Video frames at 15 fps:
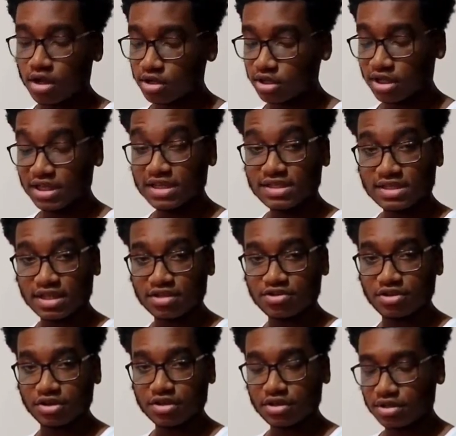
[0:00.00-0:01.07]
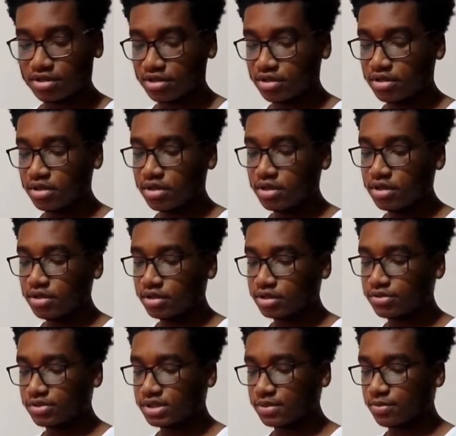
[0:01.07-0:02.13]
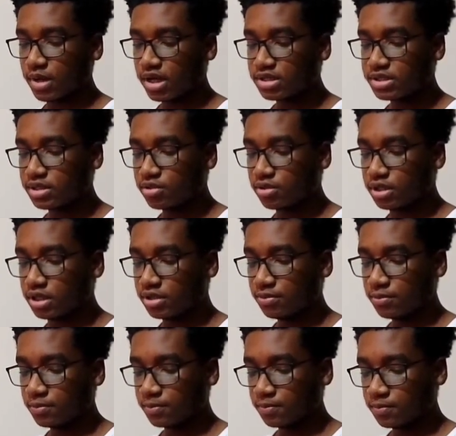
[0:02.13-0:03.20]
On eccentric, you'll twist it back slowly